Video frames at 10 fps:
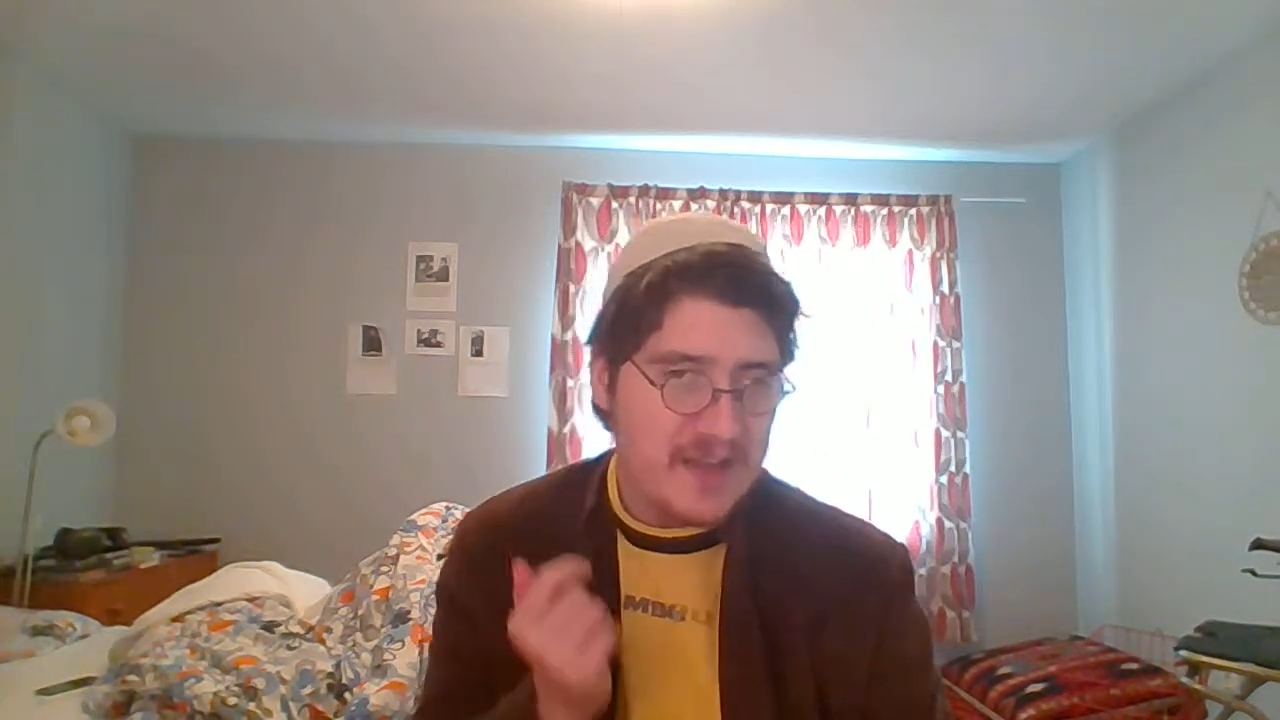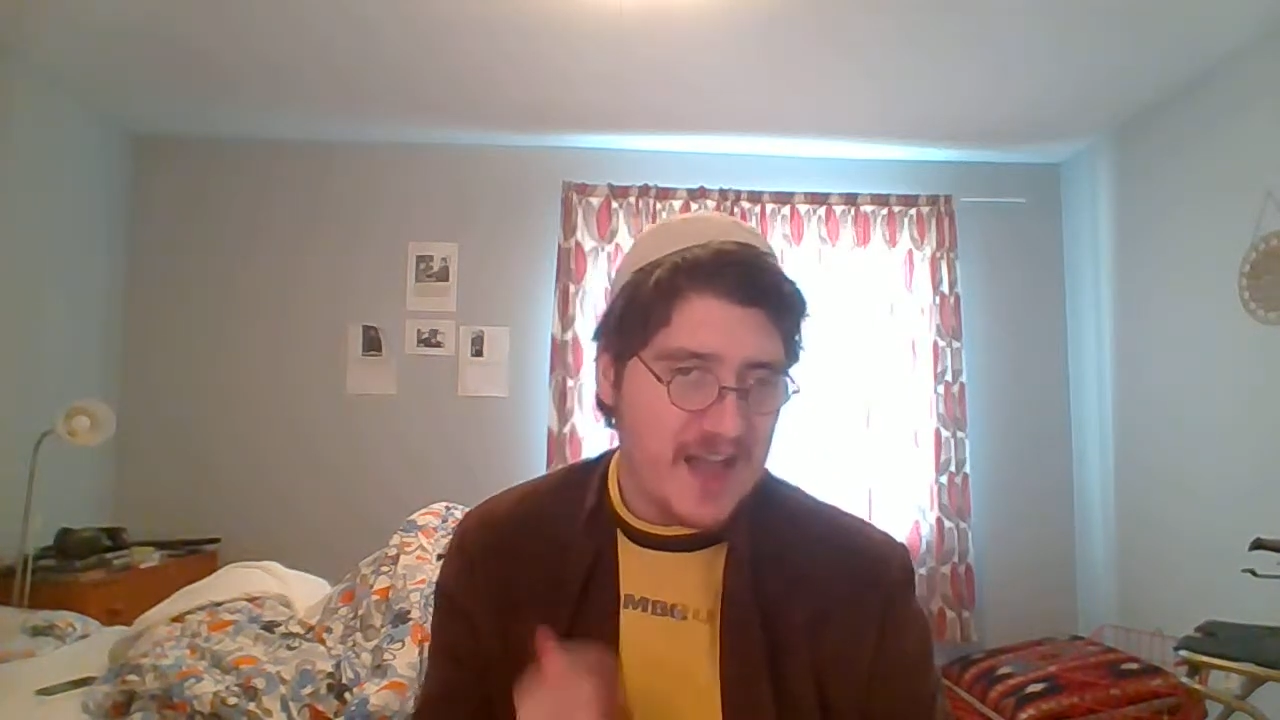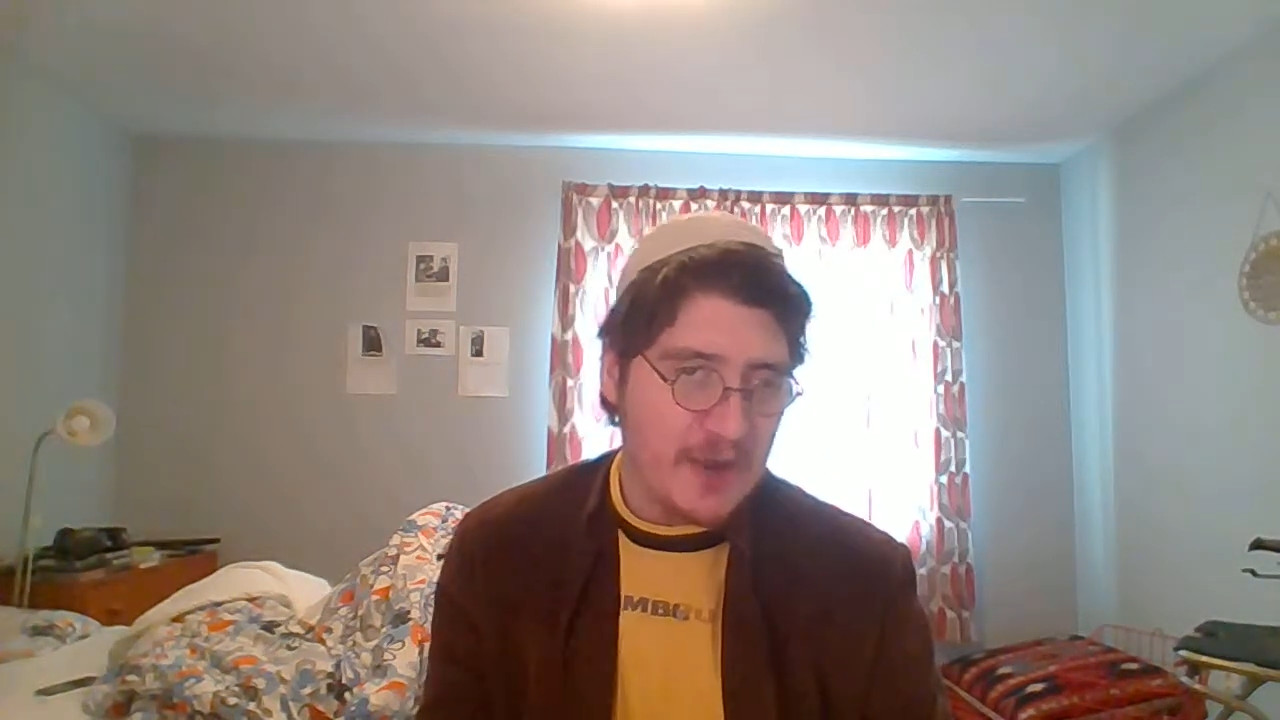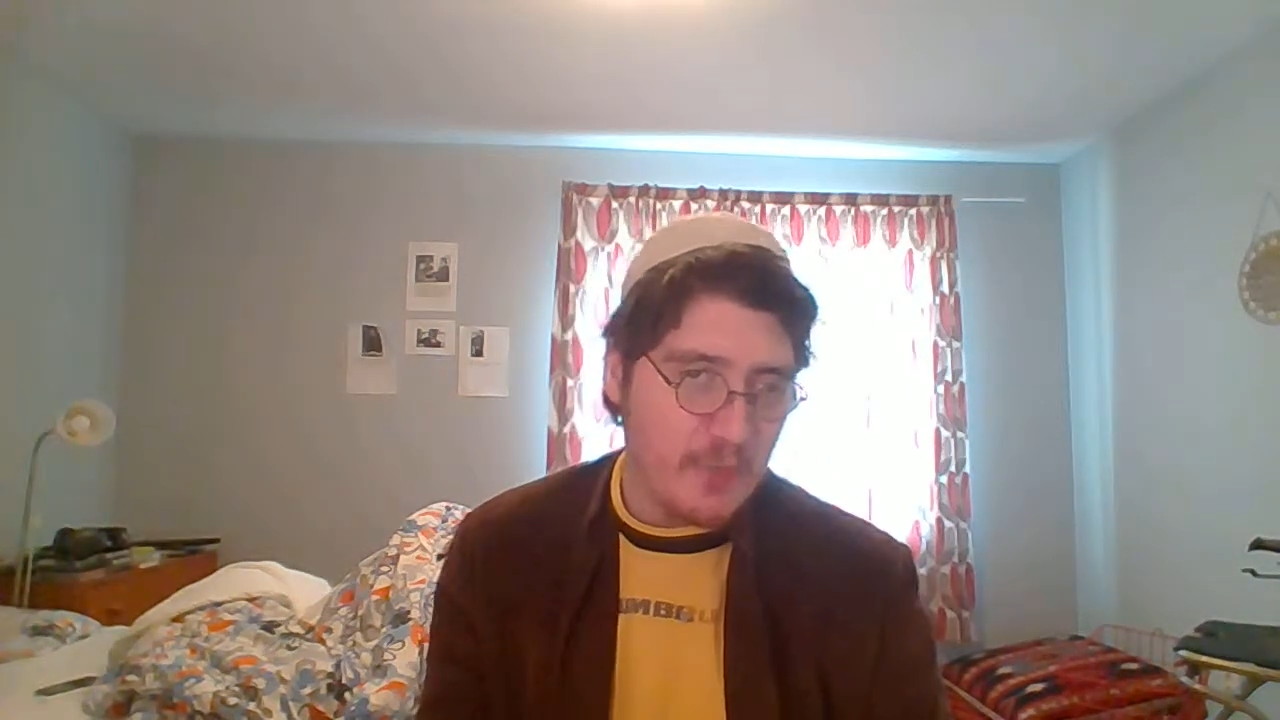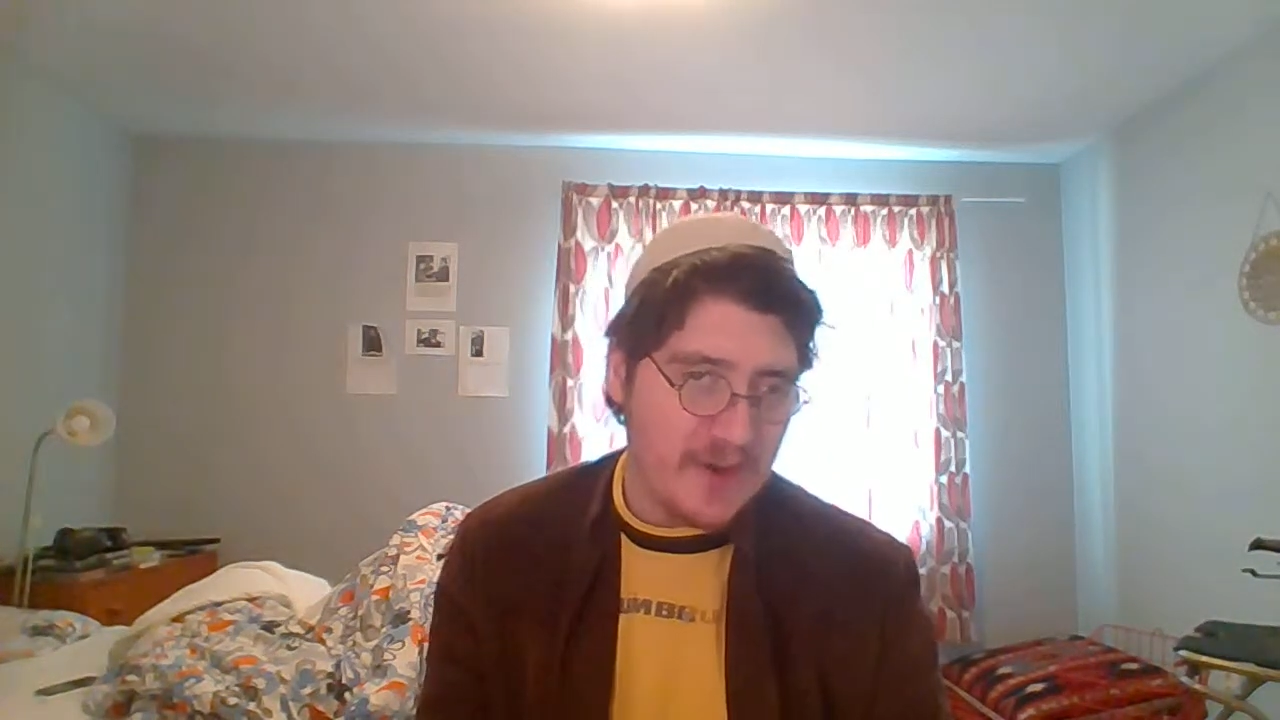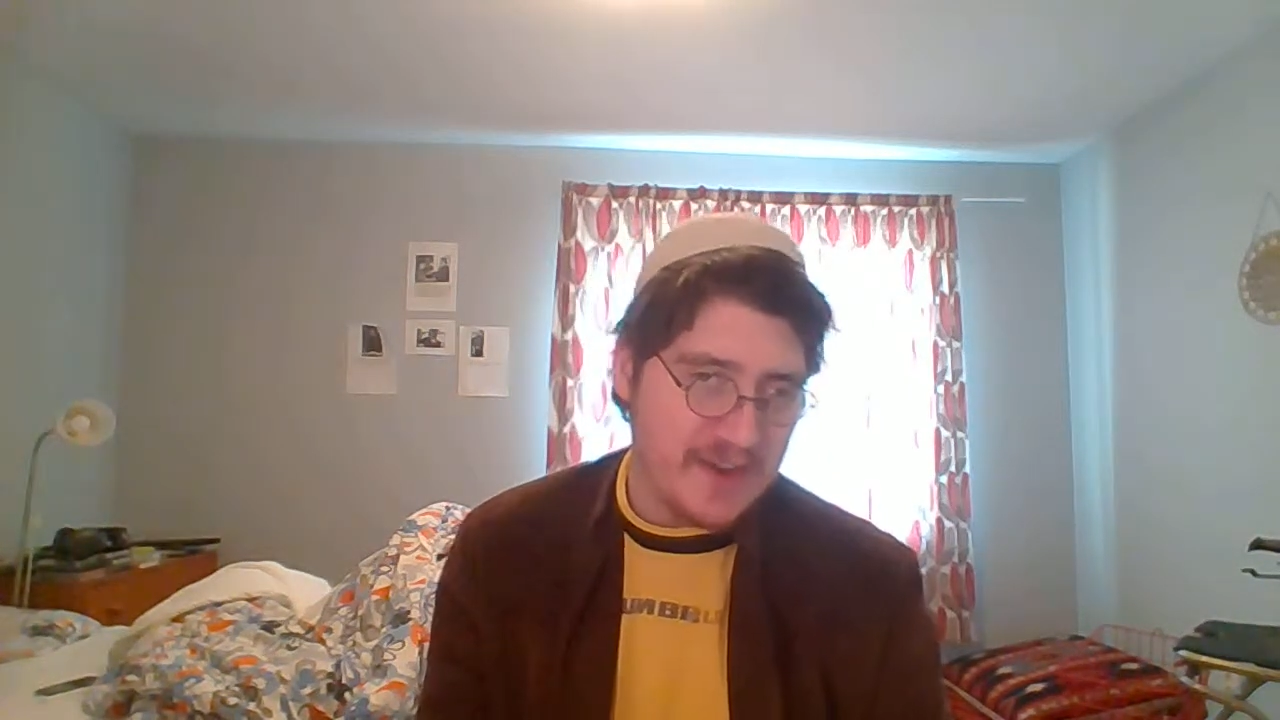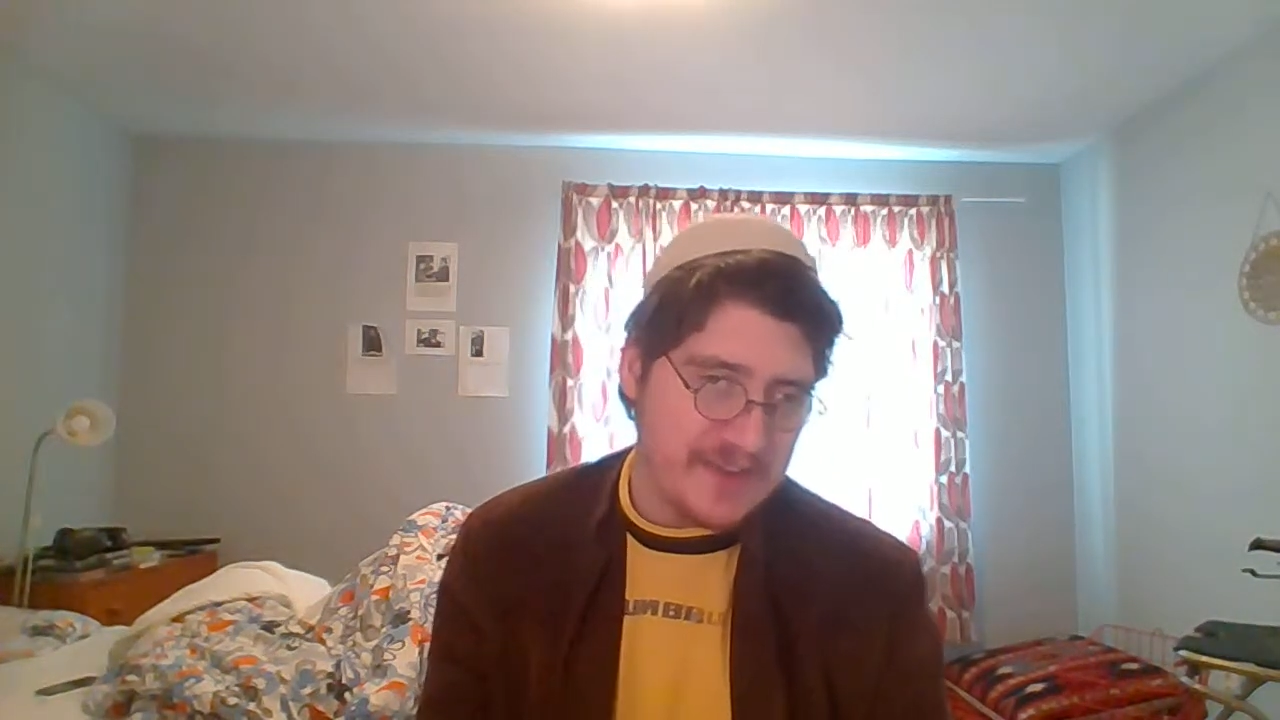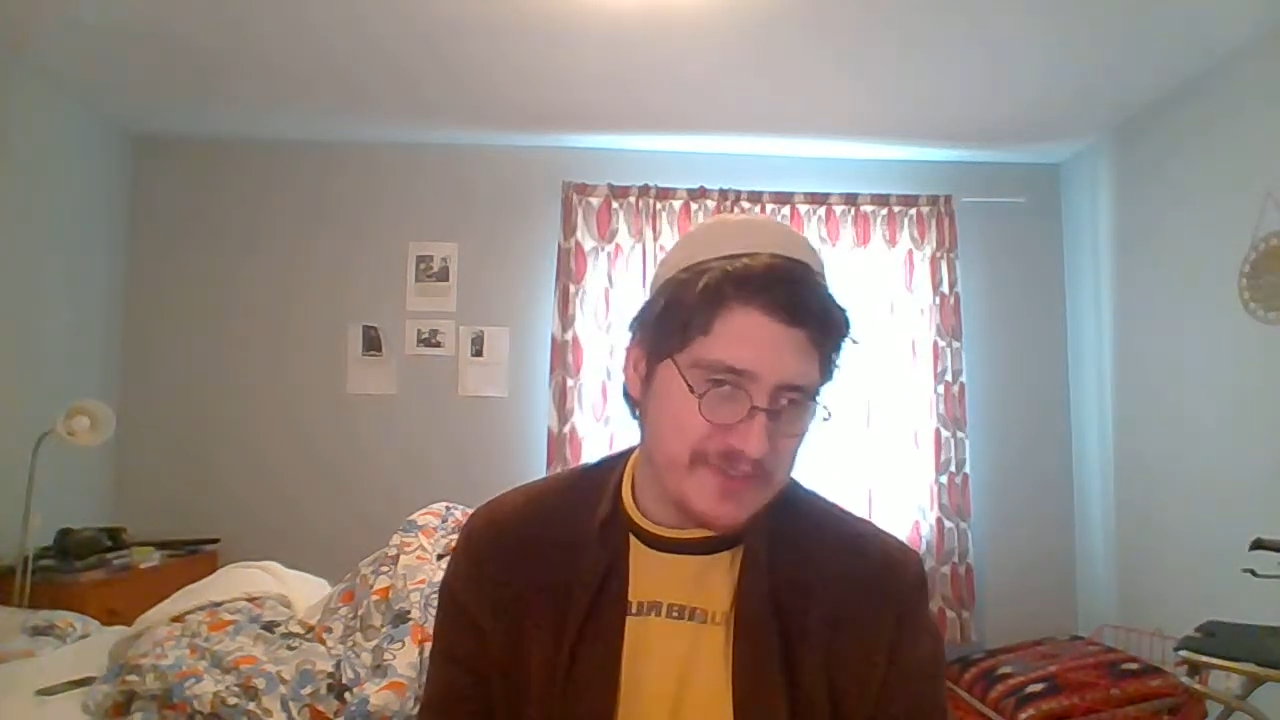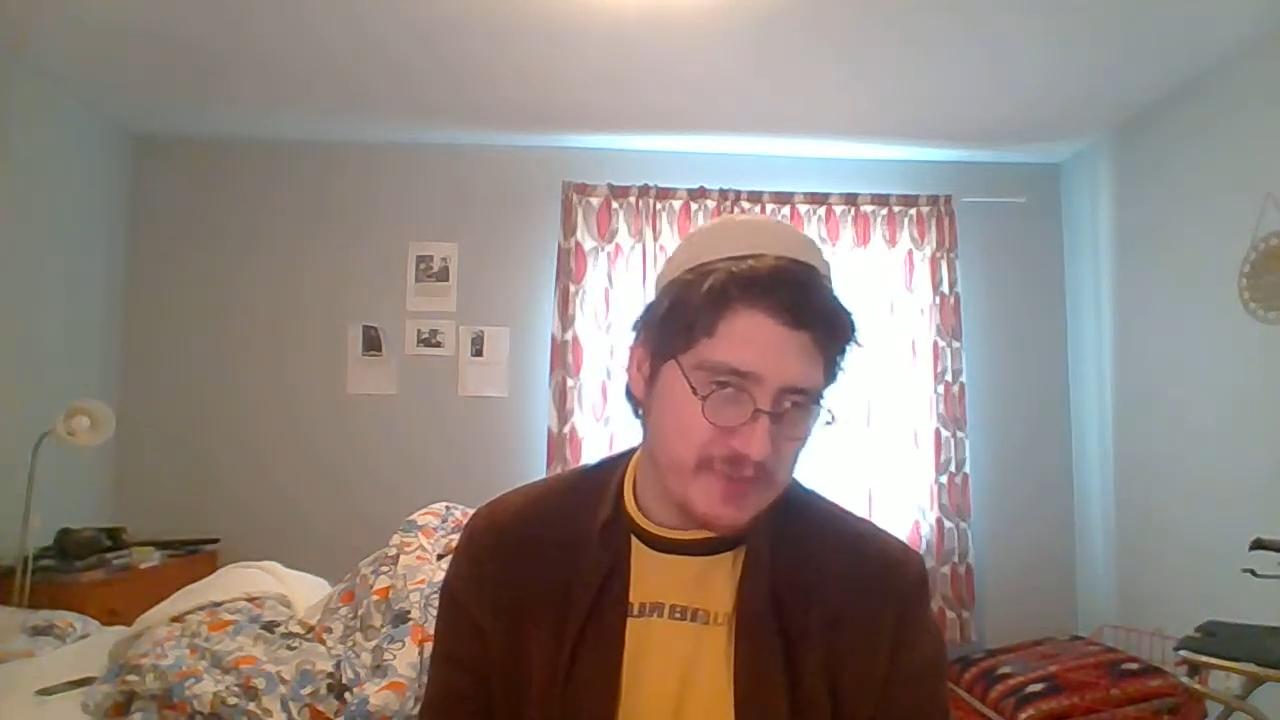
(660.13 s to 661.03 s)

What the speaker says: awareness